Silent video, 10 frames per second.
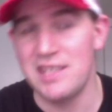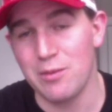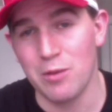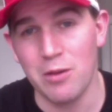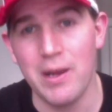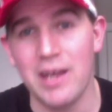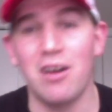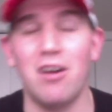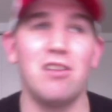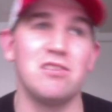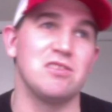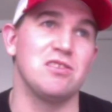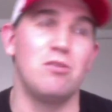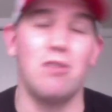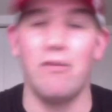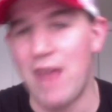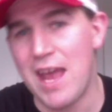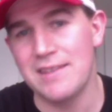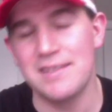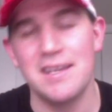three-way calls. There's no
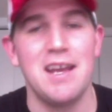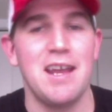events.